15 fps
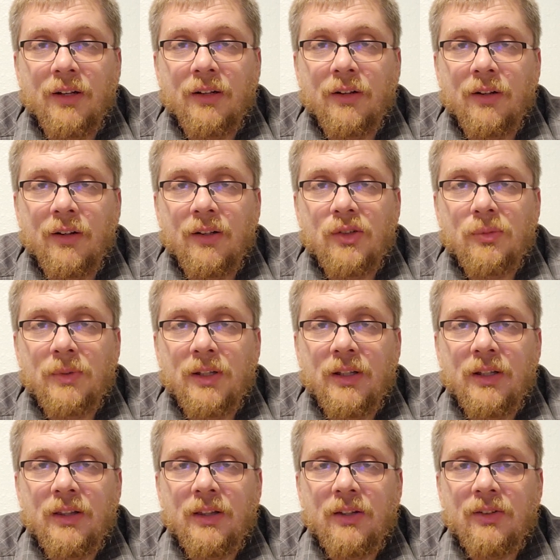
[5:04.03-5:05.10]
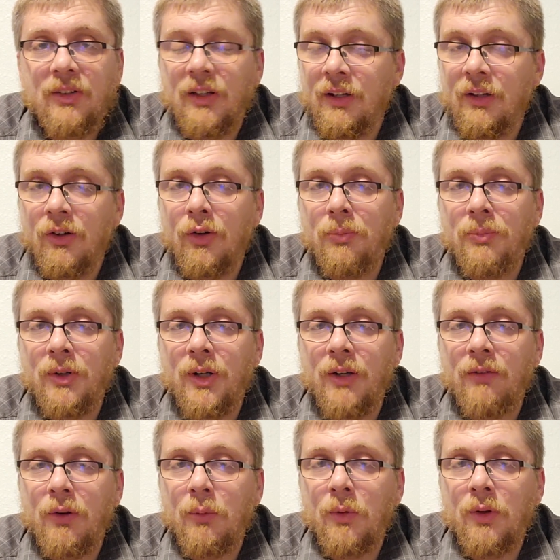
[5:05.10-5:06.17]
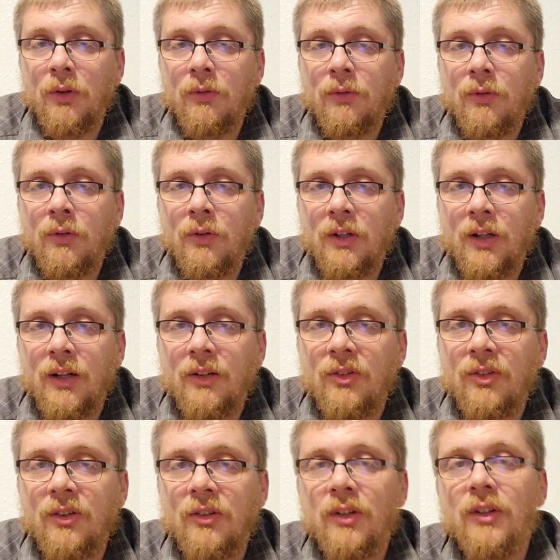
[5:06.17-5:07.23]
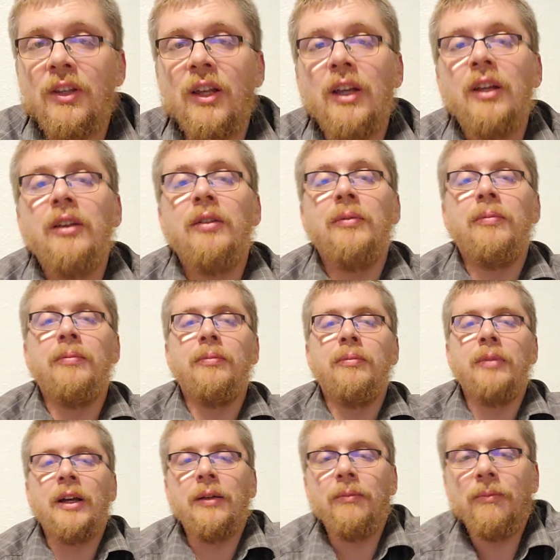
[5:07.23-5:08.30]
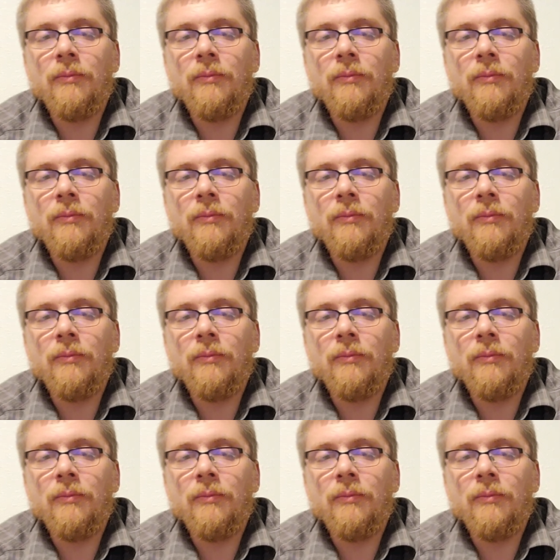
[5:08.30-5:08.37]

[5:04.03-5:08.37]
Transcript: encouragement in this, and I hope you have a wonderful, God-centered day. Bye.